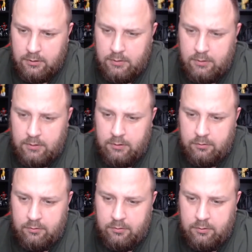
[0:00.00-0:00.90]

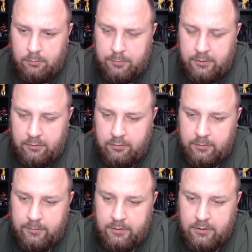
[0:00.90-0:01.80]
Into double punch.
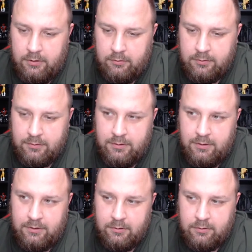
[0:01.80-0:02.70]
I mean, I don't
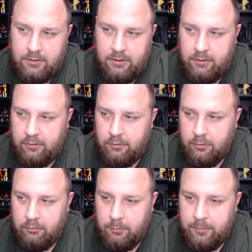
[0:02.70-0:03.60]
think they're keen on
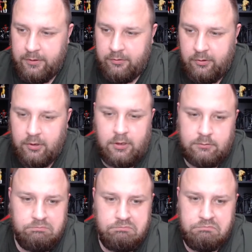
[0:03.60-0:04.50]
doing repaints at
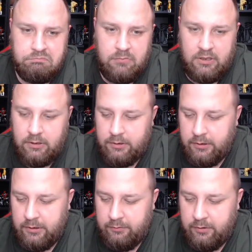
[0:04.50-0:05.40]
all.
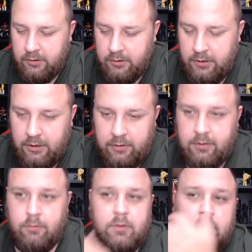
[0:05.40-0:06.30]
They haven't done
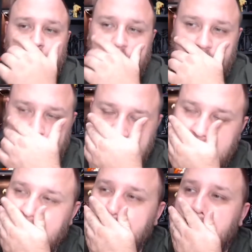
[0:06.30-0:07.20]
anything with their initial
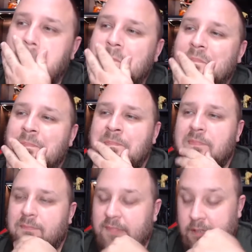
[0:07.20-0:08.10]
ones.
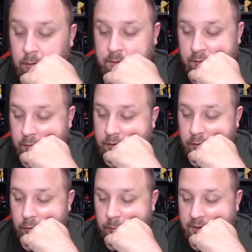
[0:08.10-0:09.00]
I hope they
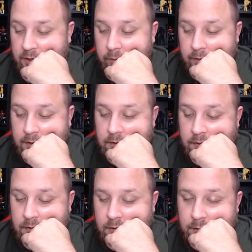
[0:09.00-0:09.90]
redo Black
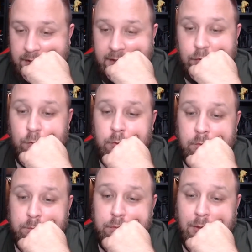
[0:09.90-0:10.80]
Arachnia in
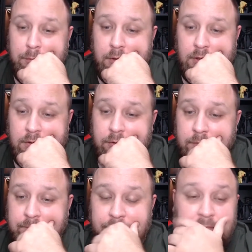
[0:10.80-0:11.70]
actual proper colors.